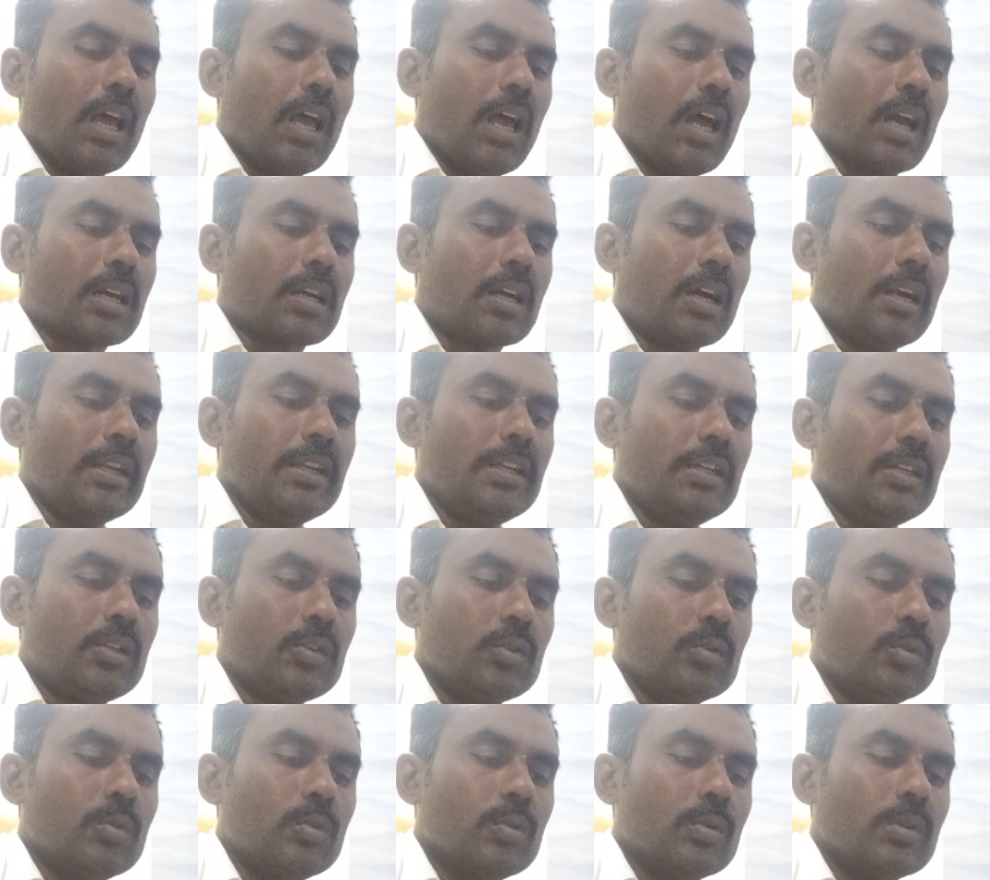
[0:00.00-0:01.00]
According
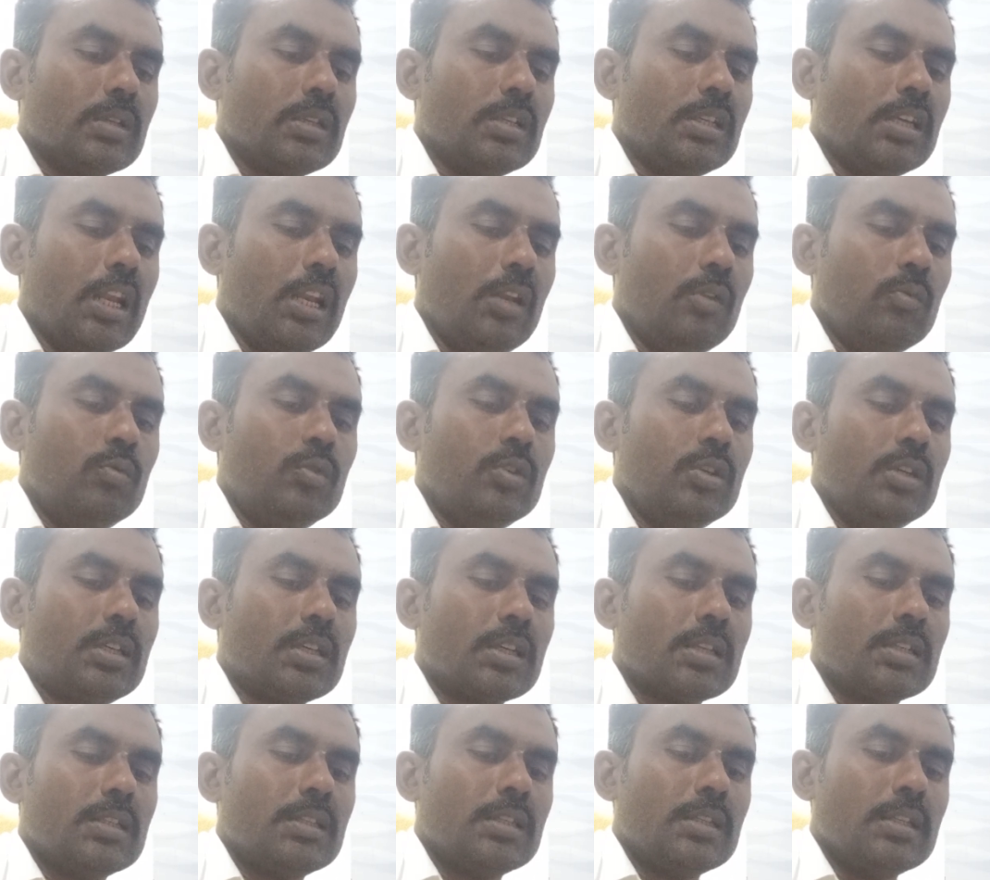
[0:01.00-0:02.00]
to
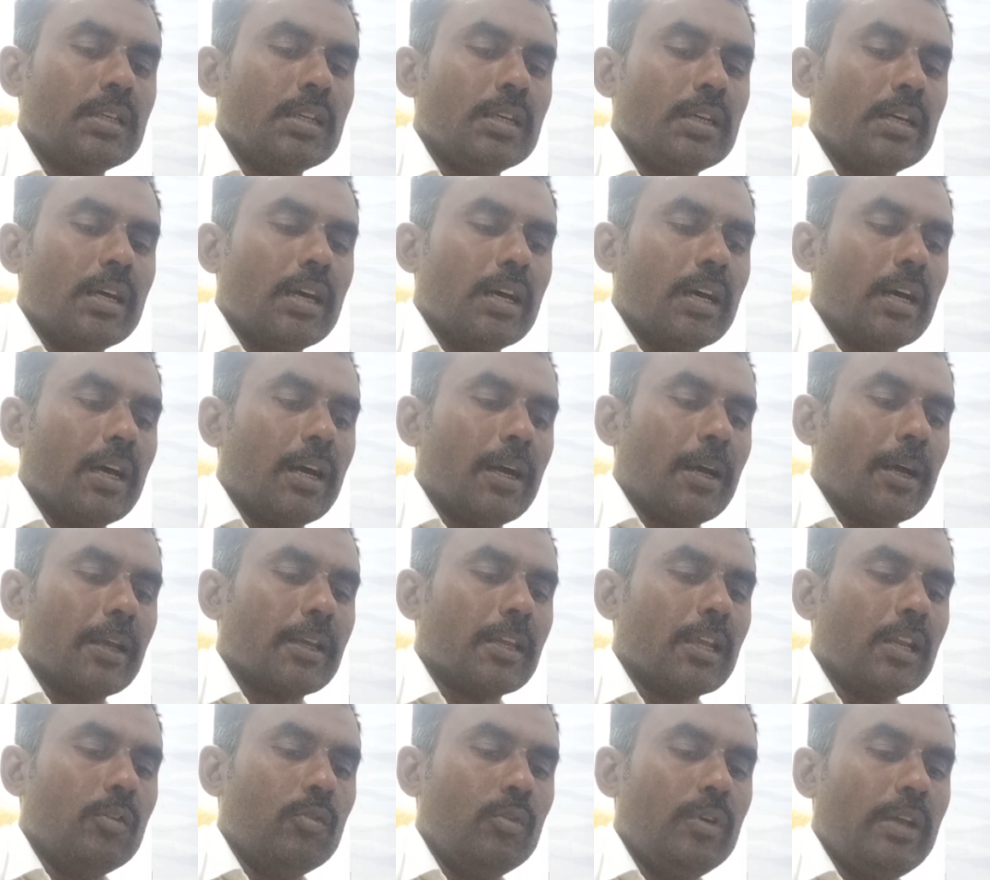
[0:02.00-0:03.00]
Elwood,
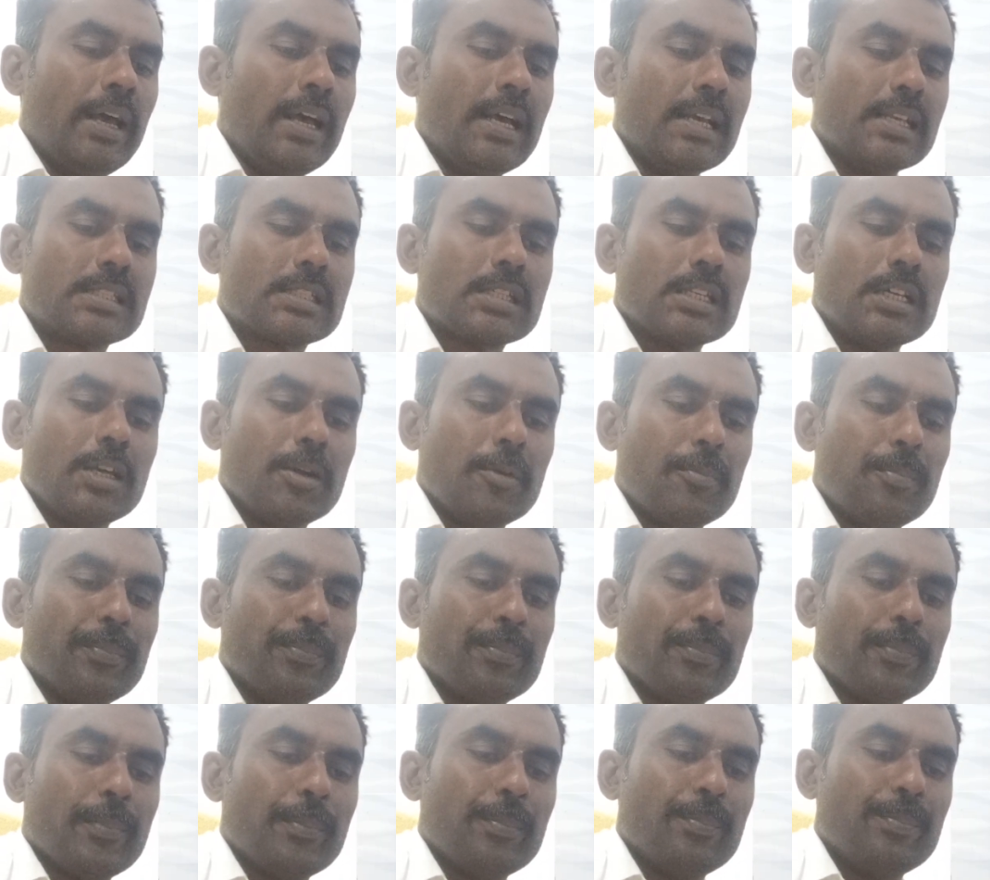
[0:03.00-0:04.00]
Elwood has
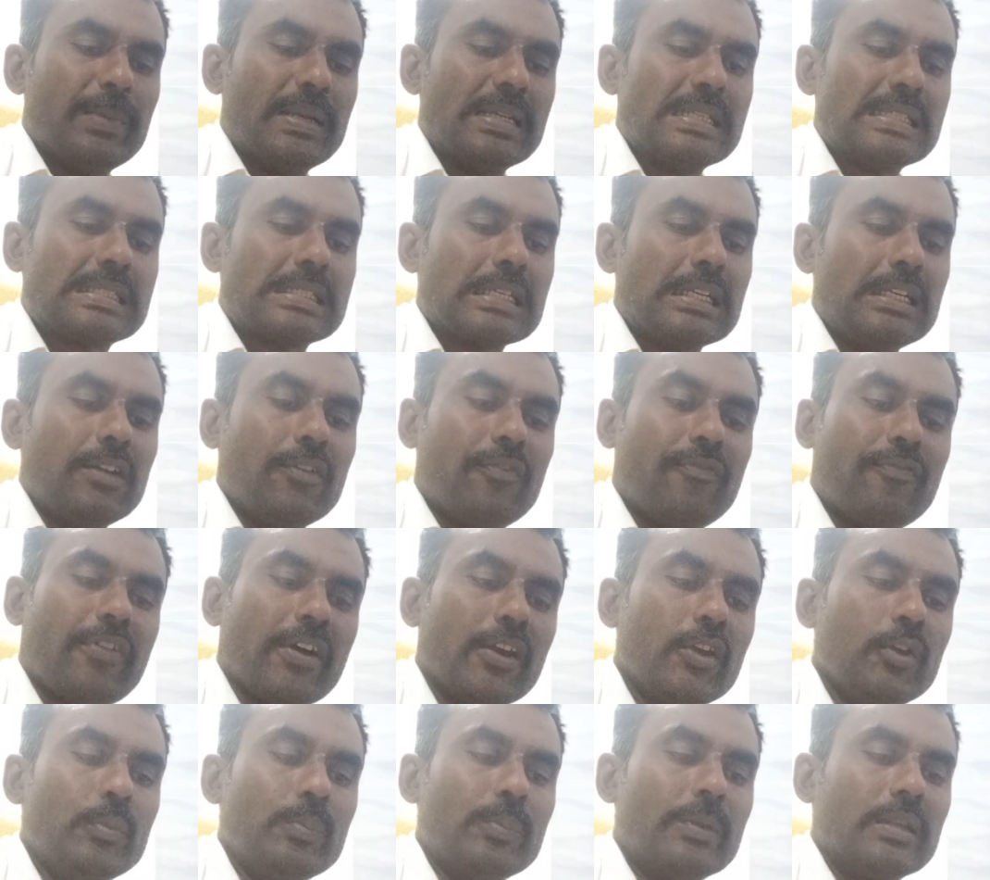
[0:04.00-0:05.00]
mentioned
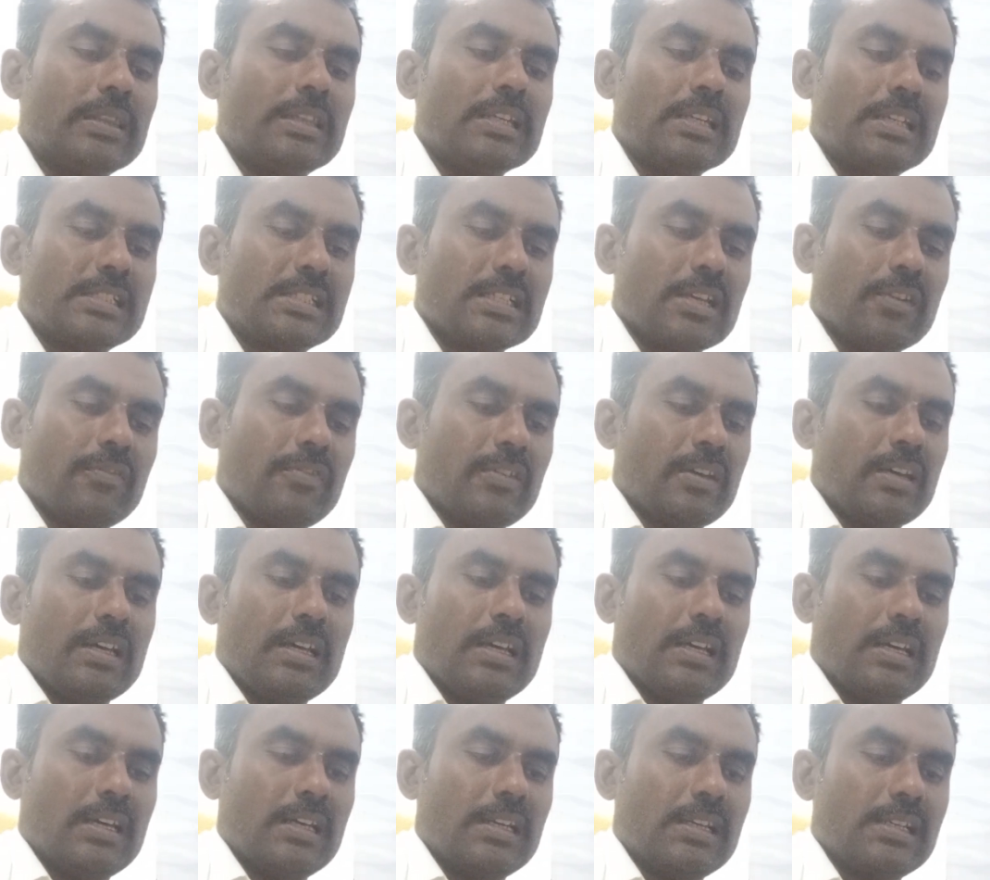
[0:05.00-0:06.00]
five methods of
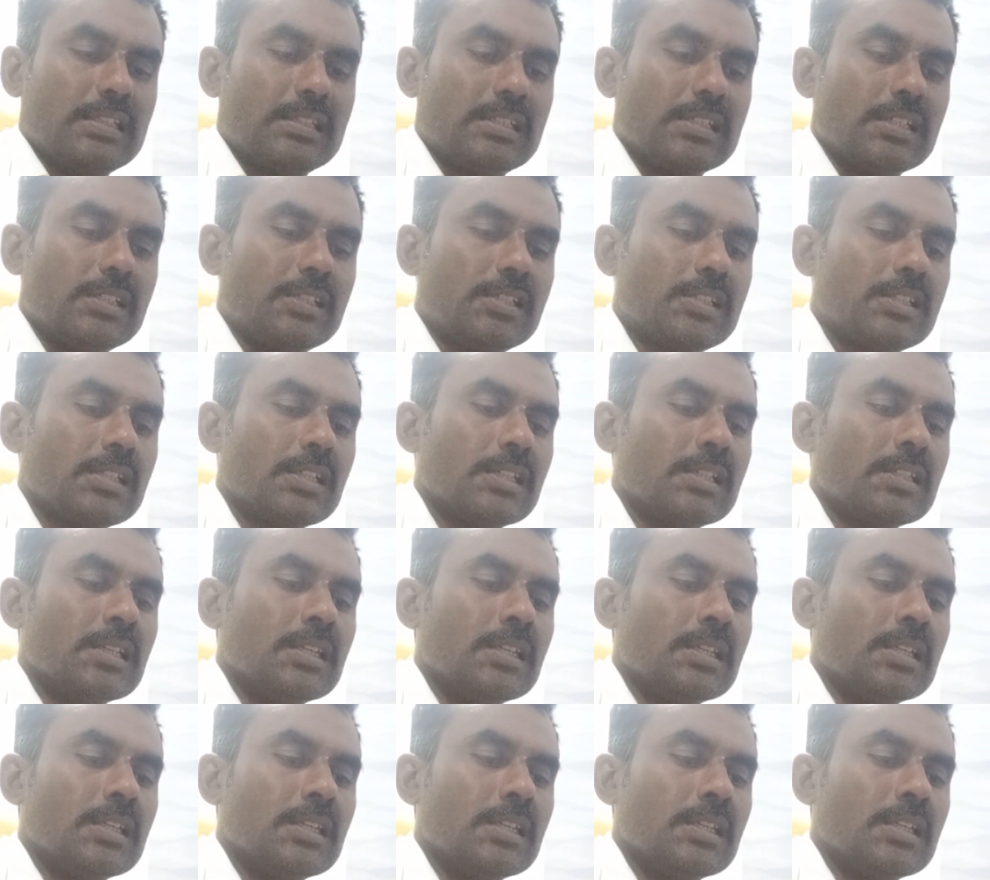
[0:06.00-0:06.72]
research.